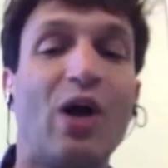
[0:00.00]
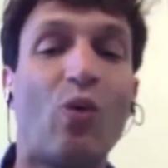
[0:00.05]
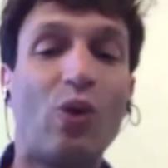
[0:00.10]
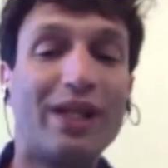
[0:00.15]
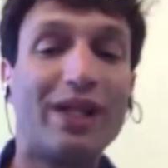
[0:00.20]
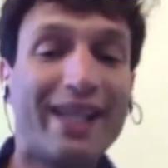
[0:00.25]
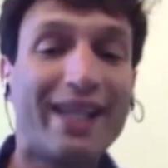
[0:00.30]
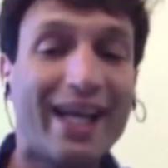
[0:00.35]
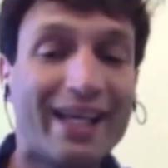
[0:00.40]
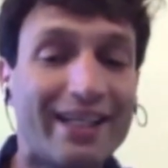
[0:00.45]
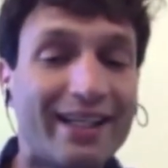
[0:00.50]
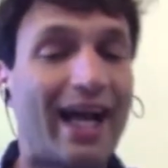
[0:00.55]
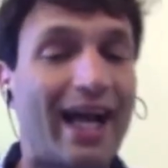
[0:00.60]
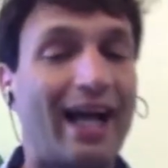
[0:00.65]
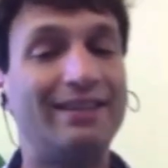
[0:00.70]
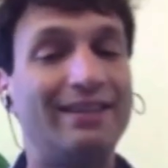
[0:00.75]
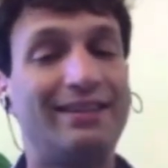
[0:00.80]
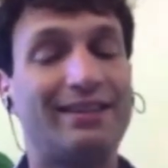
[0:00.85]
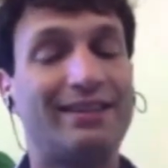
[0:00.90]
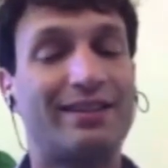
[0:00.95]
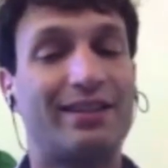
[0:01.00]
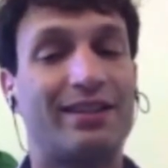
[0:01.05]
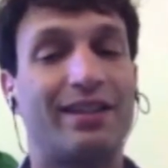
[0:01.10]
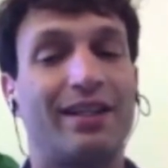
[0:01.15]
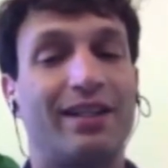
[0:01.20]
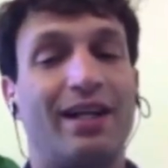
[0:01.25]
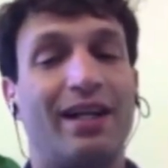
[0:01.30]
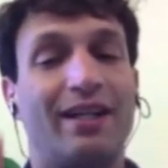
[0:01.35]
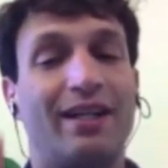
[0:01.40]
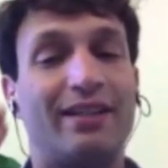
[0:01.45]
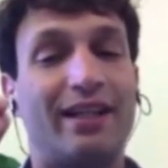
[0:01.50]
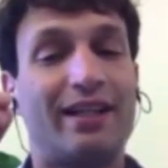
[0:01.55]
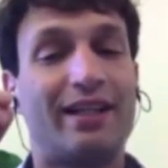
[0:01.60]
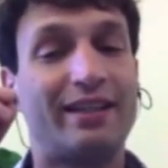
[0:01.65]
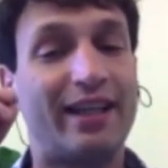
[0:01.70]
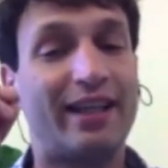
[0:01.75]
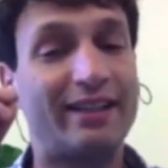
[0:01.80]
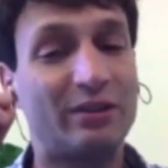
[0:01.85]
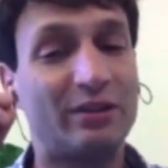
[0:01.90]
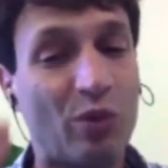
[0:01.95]
will get an answer
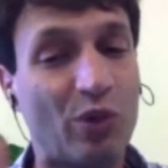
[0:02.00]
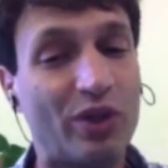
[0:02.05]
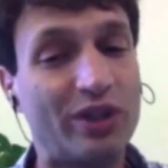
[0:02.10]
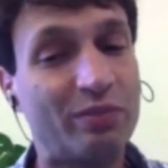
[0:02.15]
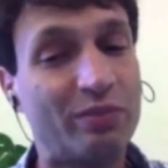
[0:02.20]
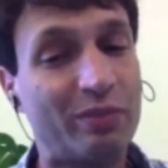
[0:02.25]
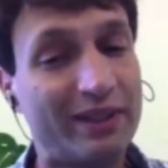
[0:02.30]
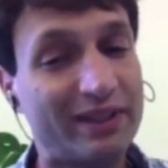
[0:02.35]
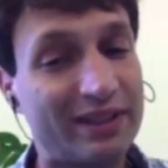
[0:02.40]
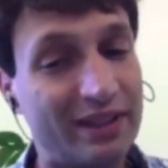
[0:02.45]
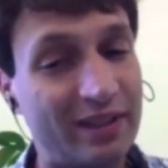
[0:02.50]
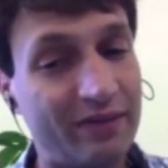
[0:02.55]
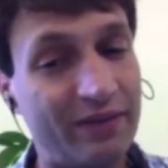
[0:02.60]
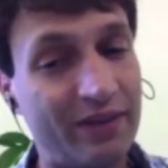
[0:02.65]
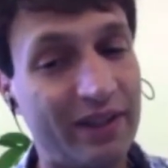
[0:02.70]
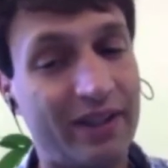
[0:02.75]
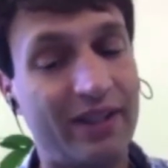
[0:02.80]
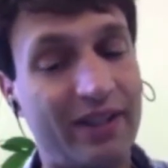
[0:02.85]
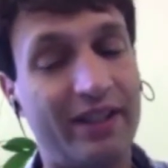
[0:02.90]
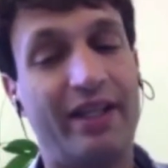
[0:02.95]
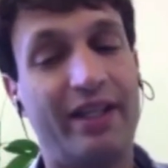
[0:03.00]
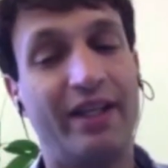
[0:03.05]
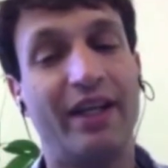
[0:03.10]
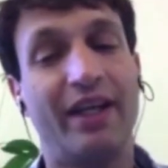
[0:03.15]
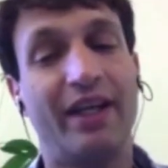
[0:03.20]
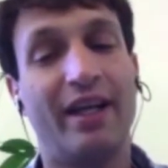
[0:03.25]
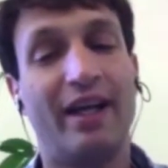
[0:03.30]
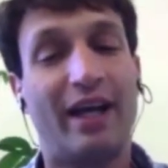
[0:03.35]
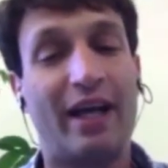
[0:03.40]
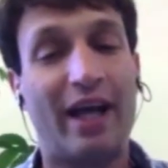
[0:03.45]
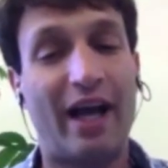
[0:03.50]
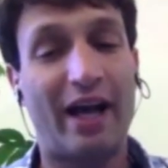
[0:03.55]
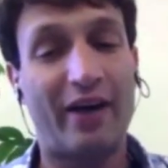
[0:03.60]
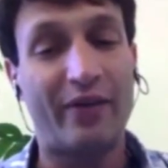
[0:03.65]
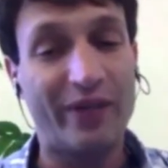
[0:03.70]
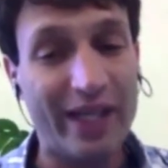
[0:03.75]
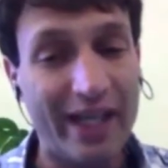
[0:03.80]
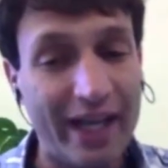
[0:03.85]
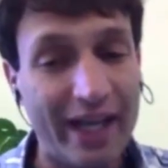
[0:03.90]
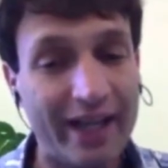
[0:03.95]
that is more specifically
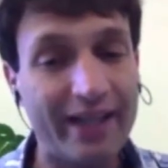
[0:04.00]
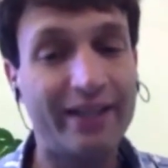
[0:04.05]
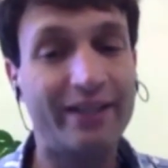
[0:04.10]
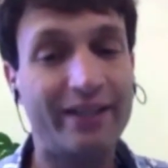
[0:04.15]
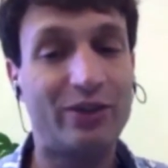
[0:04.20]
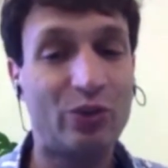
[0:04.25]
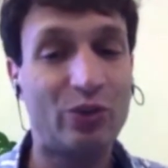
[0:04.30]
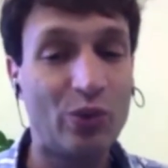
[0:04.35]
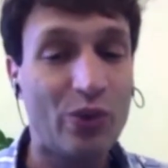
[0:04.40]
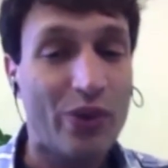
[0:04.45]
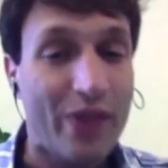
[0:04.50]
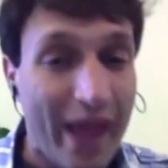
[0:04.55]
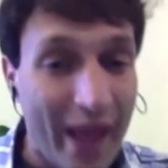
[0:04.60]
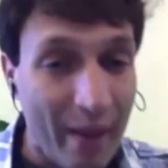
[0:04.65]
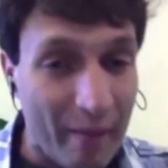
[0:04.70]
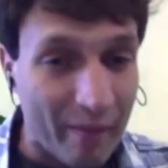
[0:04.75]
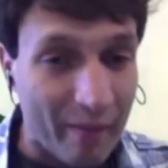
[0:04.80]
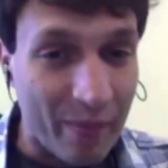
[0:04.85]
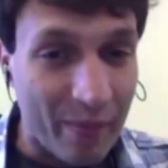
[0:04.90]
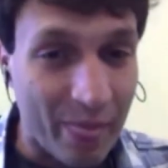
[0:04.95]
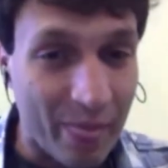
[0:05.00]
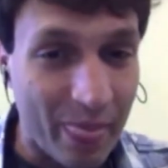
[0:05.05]
uh, related to them.